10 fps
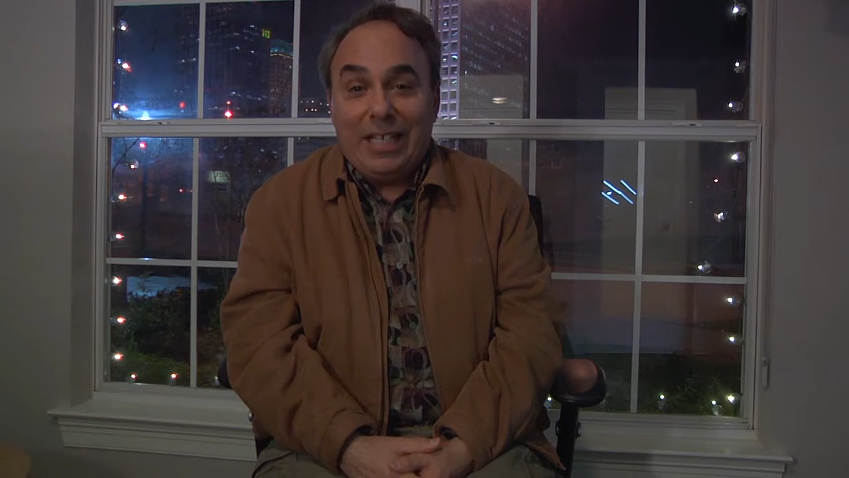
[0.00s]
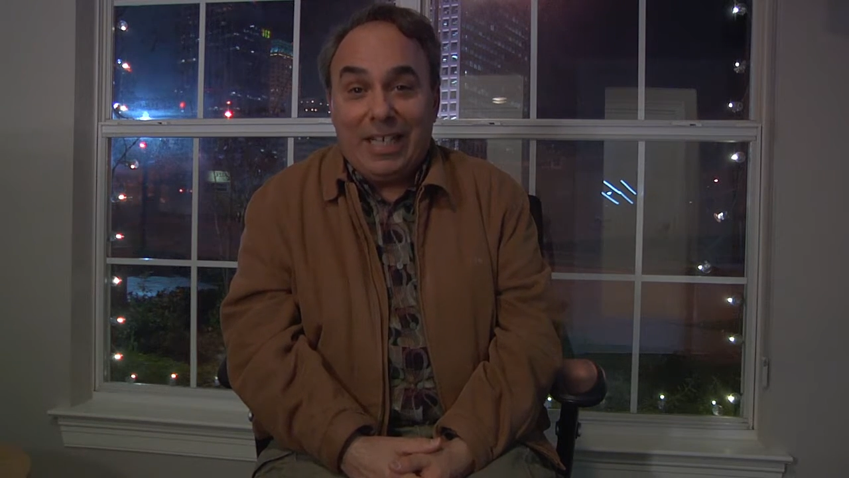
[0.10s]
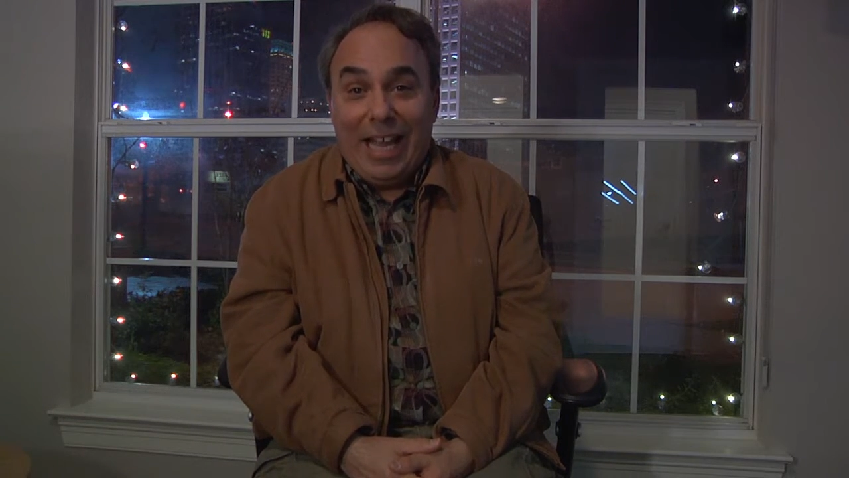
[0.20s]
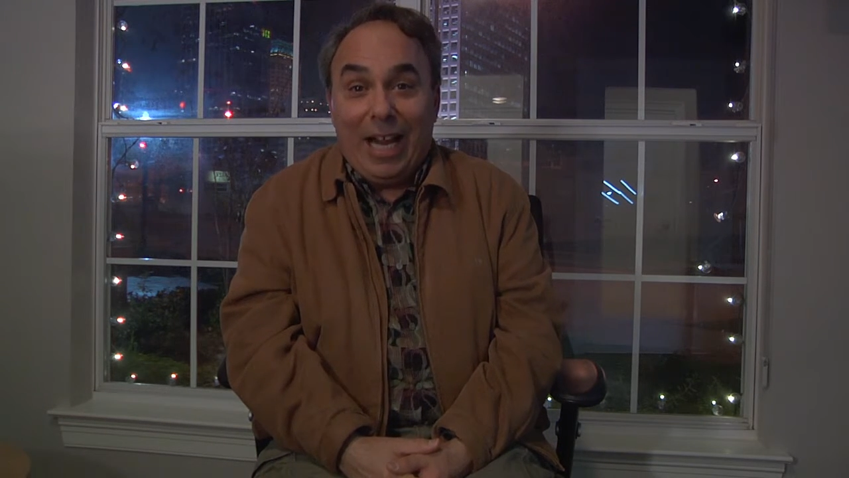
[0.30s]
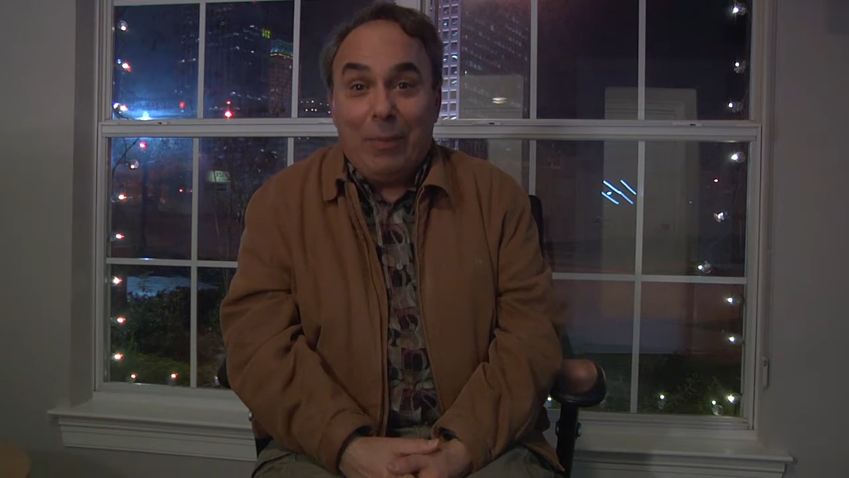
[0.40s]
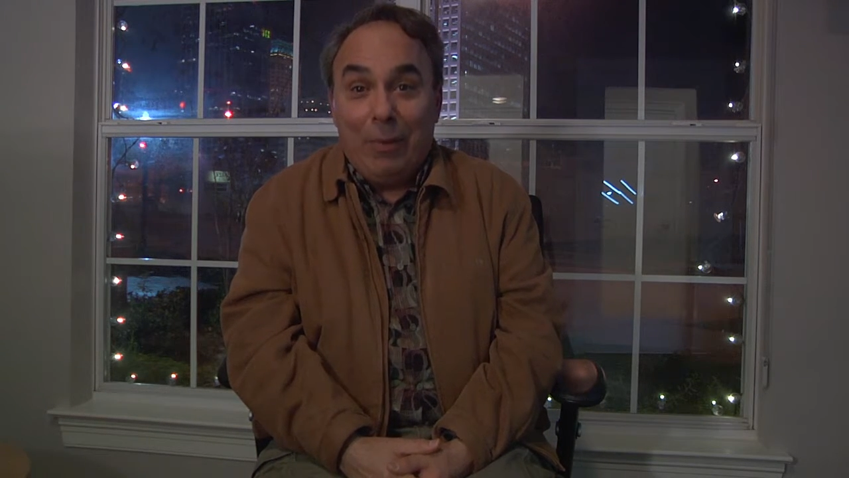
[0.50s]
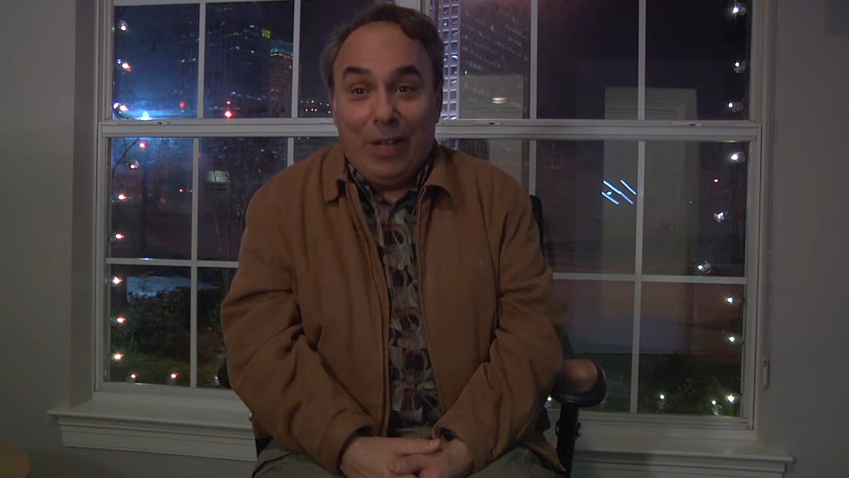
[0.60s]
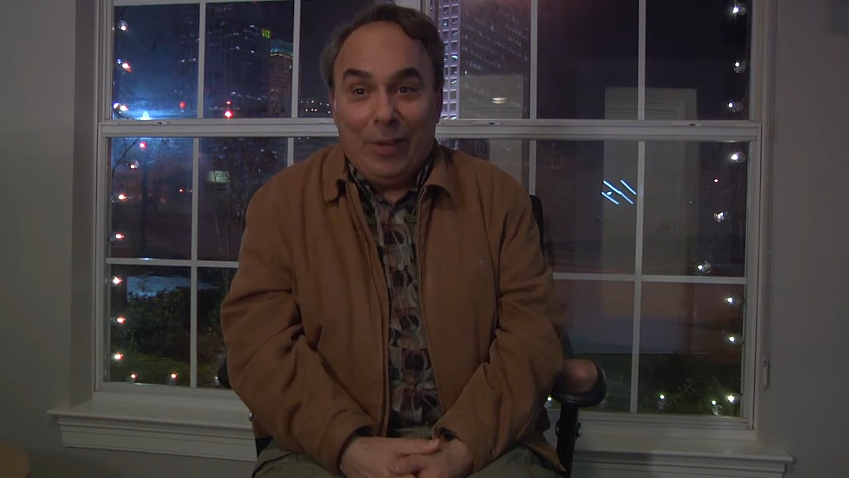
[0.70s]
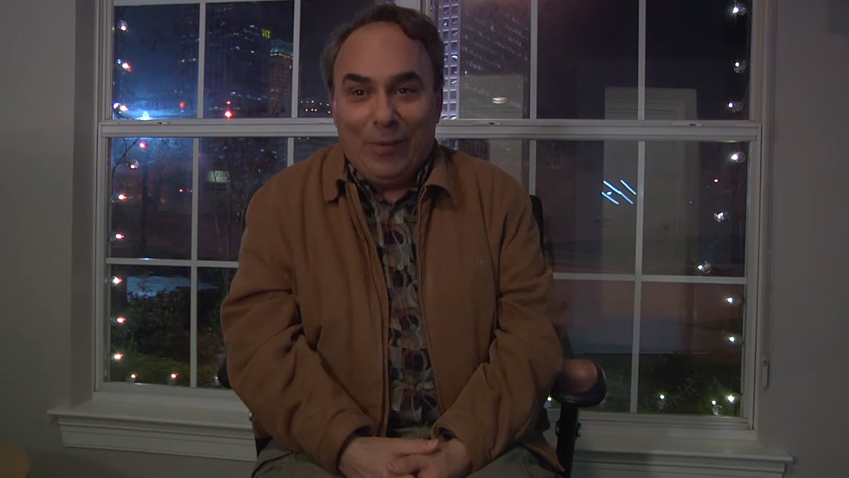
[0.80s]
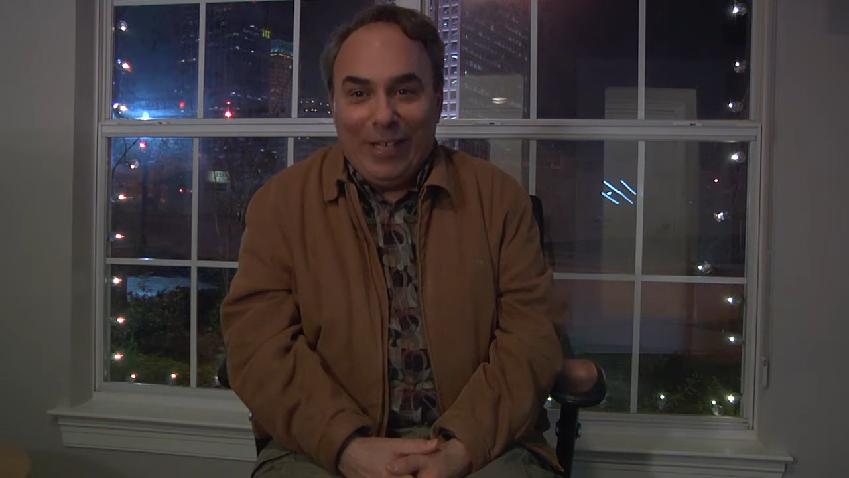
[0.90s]
Attack,
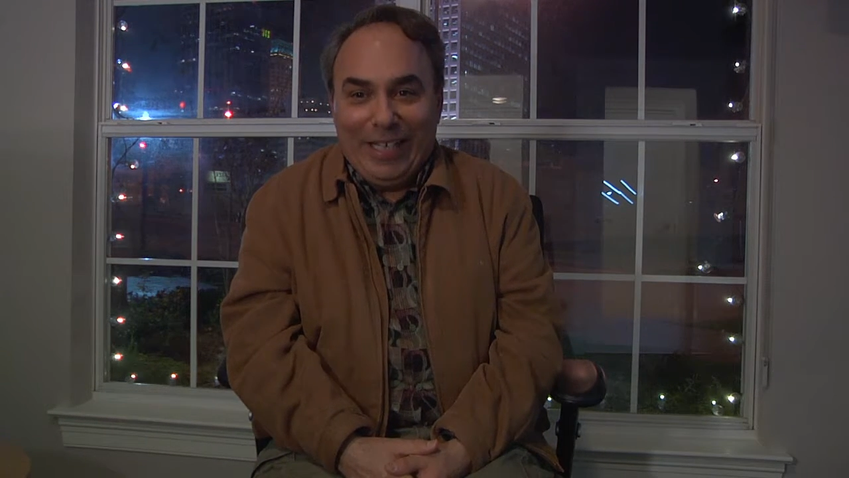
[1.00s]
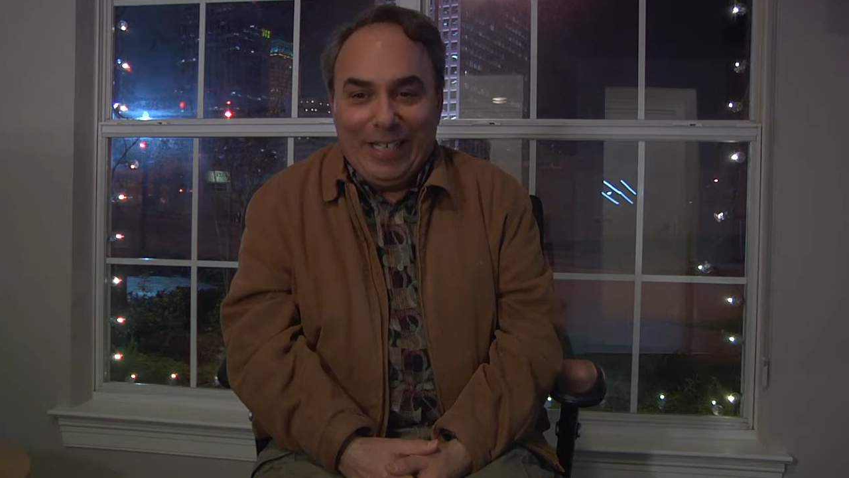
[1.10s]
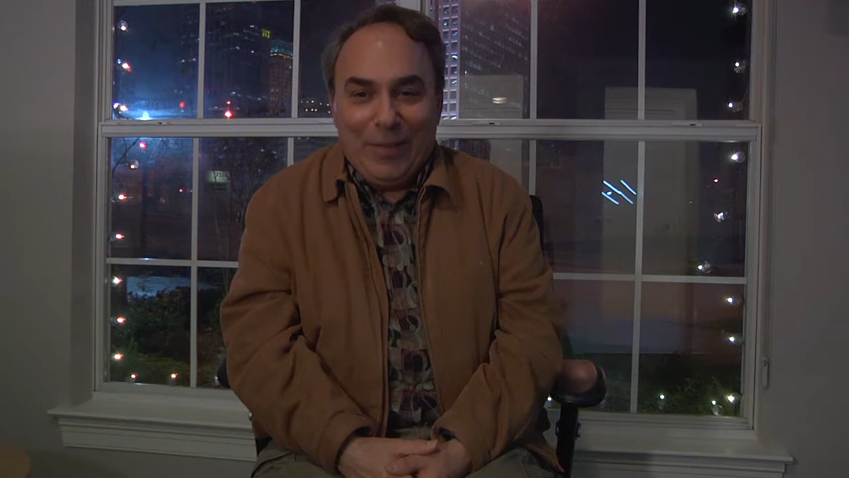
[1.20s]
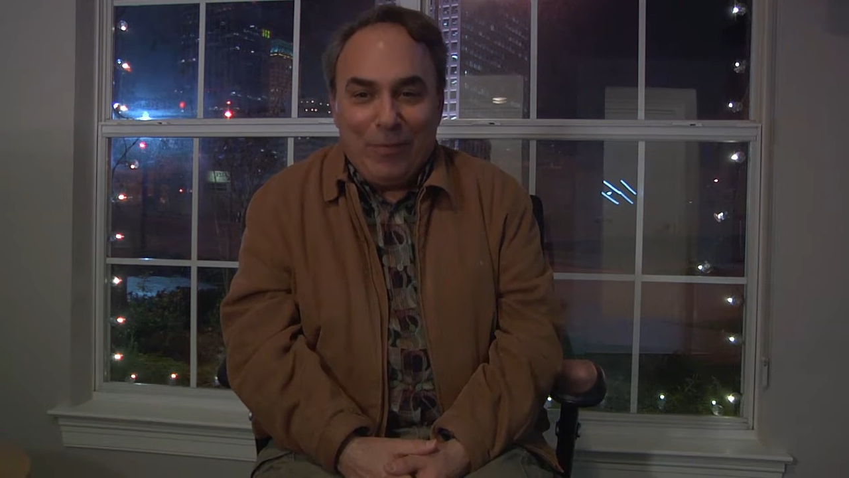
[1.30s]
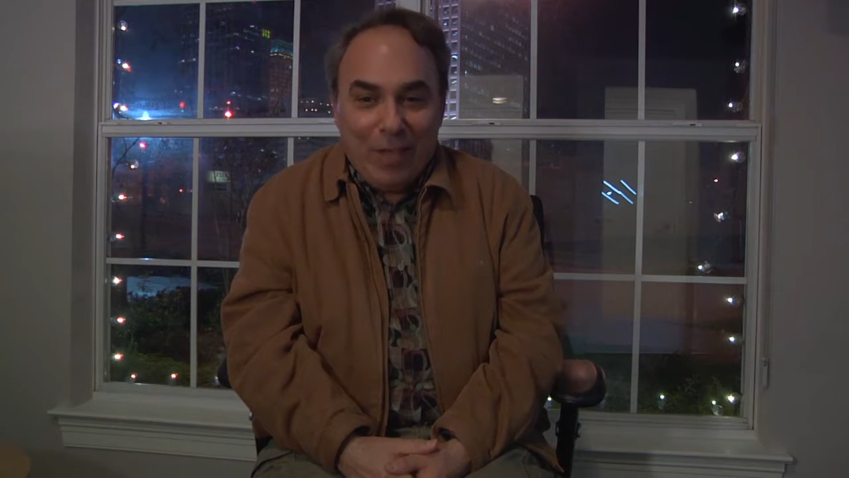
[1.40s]
by the way.